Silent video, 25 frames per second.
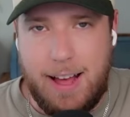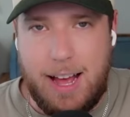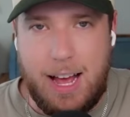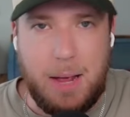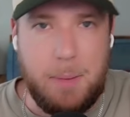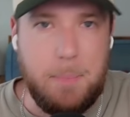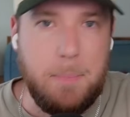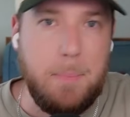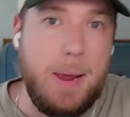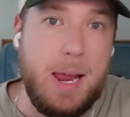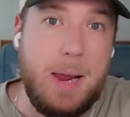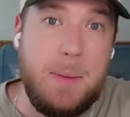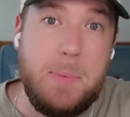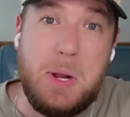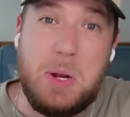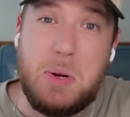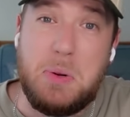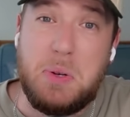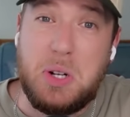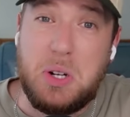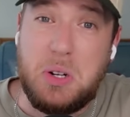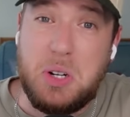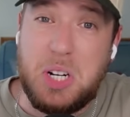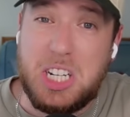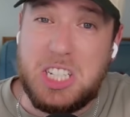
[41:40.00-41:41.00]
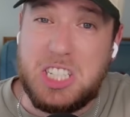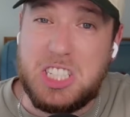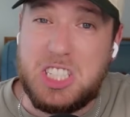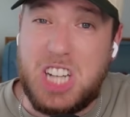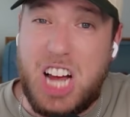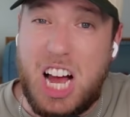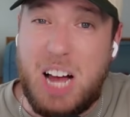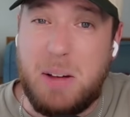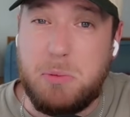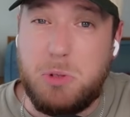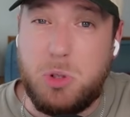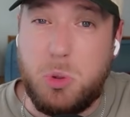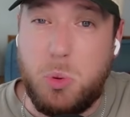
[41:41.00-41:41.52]
maybe we don't get to
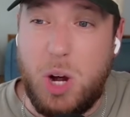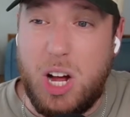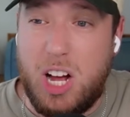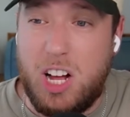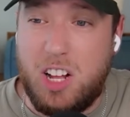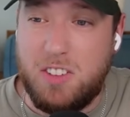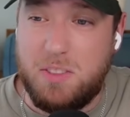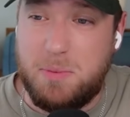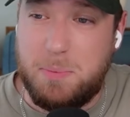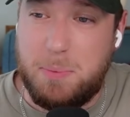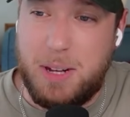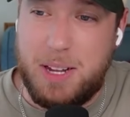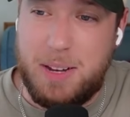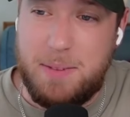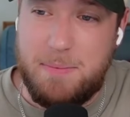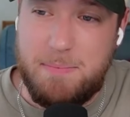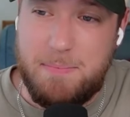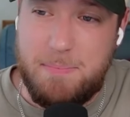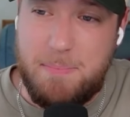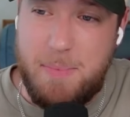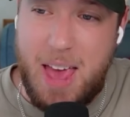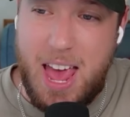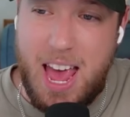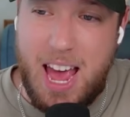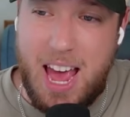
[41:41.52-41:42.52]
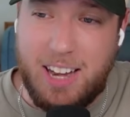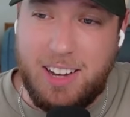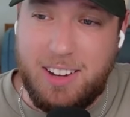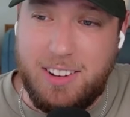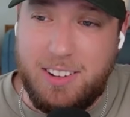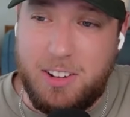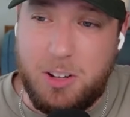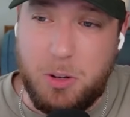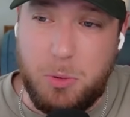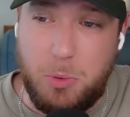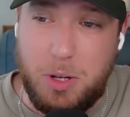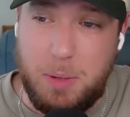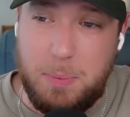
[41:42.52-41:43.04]
top 12, but man,
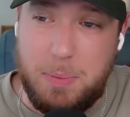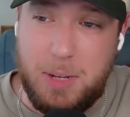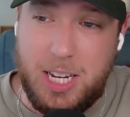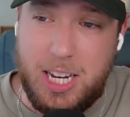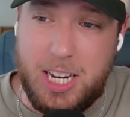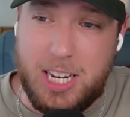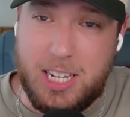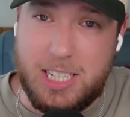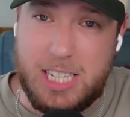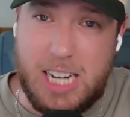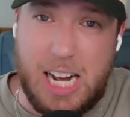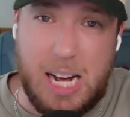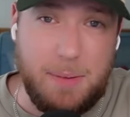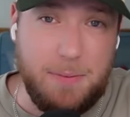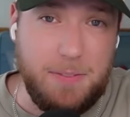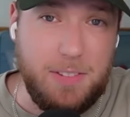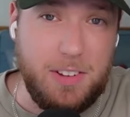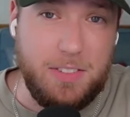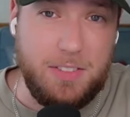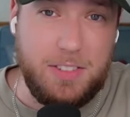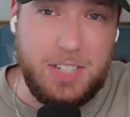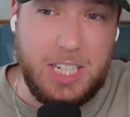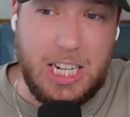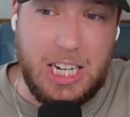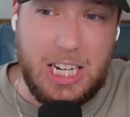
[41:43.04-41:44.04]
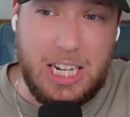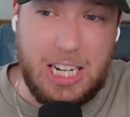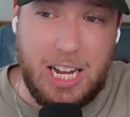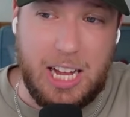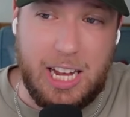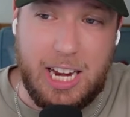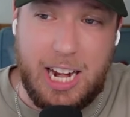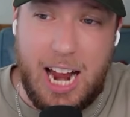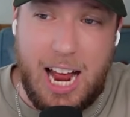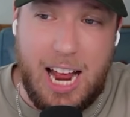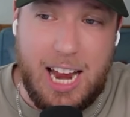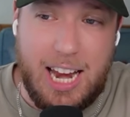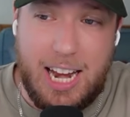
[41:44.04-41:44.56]
could we be getting top 15?
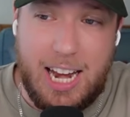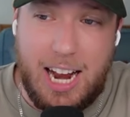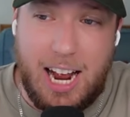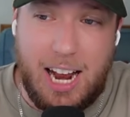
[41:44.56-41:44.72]
I